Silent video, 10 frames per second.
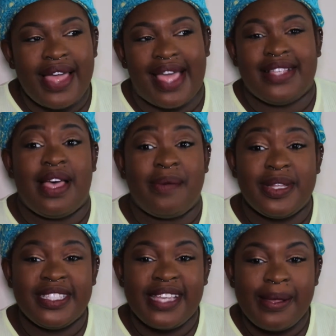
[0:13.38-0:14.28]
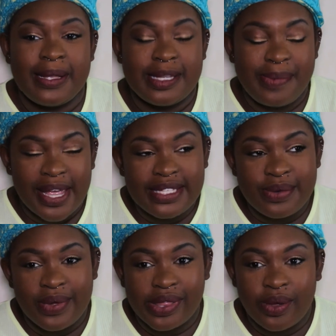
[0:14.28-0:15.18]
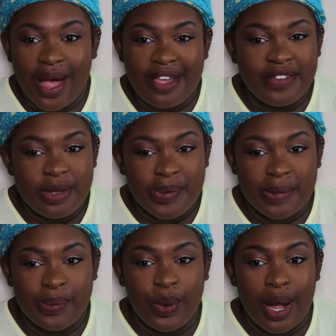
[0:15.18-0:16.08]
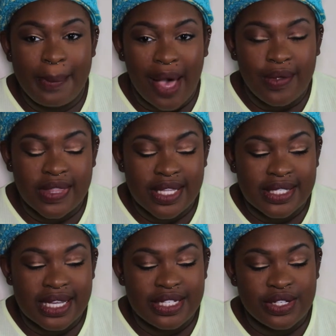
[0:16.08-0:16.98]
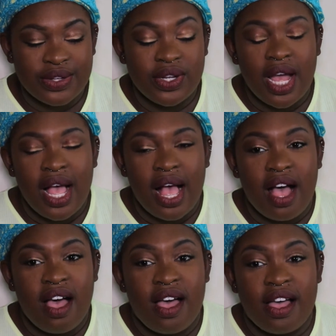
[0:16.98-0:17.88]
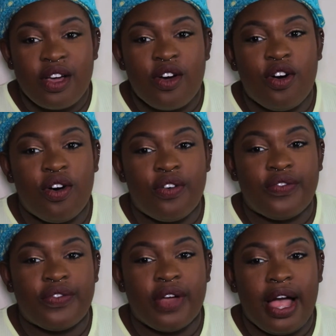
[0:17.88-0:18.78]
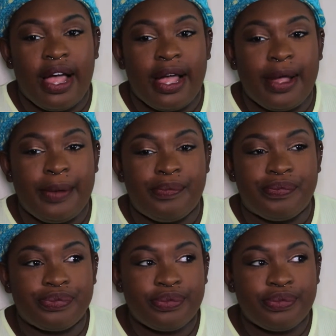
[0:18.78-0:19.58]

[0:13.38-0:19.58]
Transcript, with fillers: Okay, so I've been de debating with quite a few people about this issue uh, of um,